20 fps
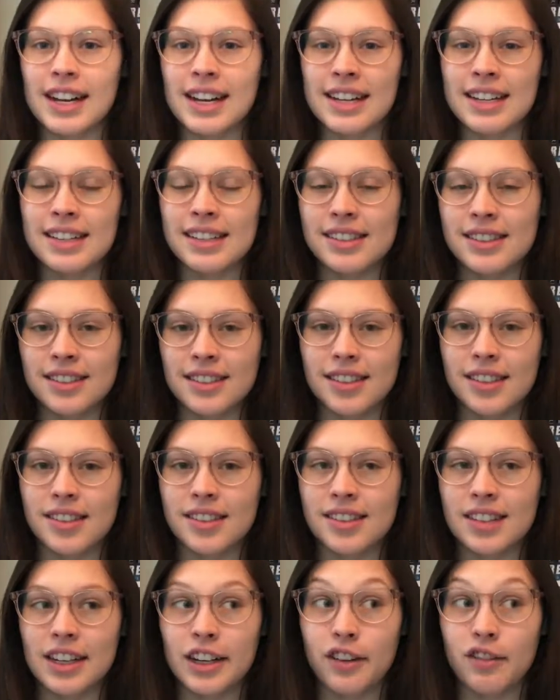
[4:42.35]
is
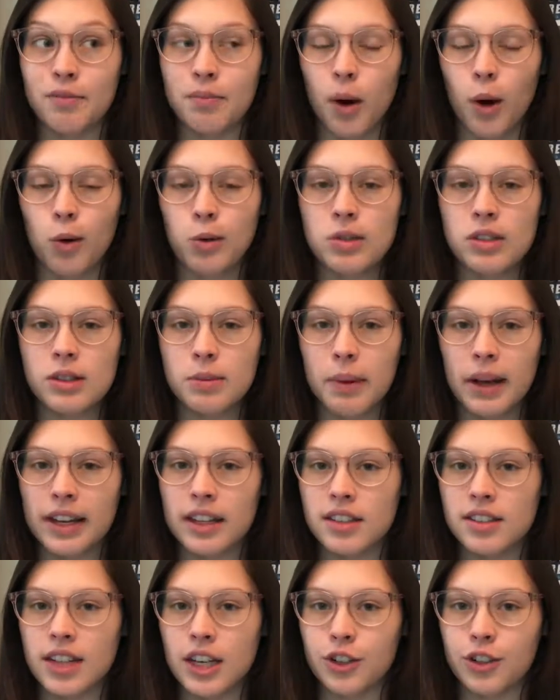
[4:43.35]
City of Bones by
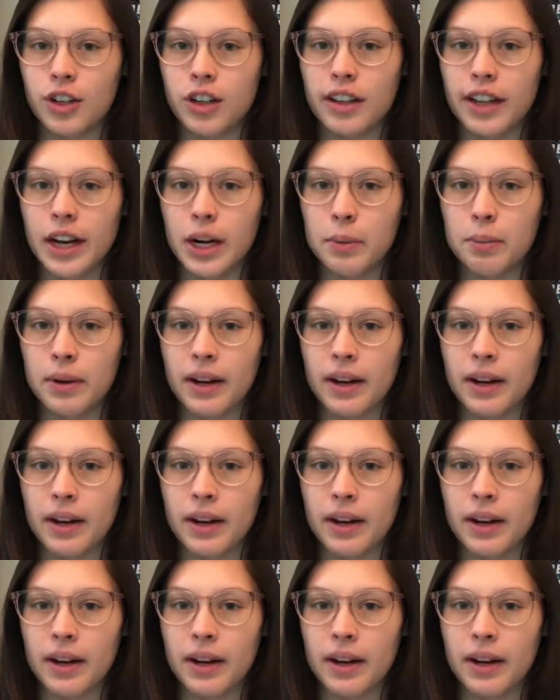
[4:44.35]
Cassandra Clare,